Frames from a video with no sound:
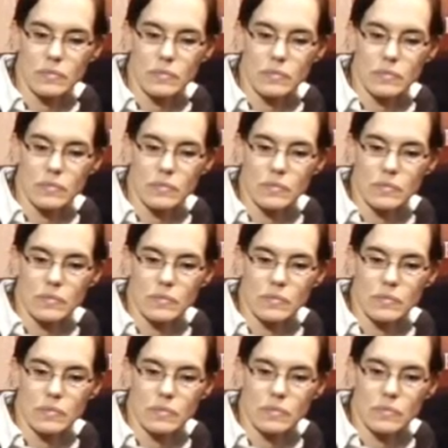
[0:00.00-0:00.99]

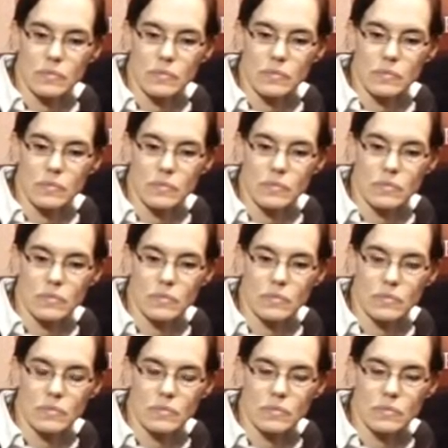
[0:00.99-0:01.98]

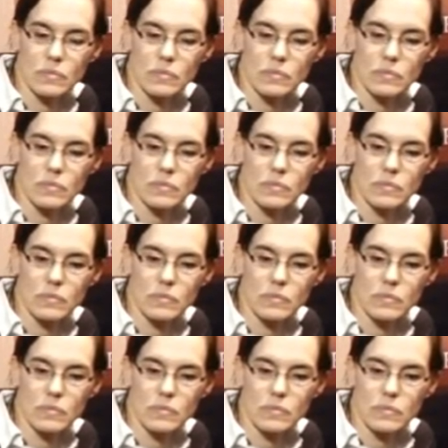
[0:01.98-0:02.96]

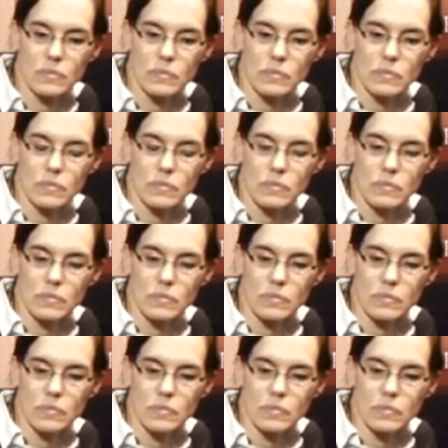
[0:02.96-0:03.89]
(not speaking)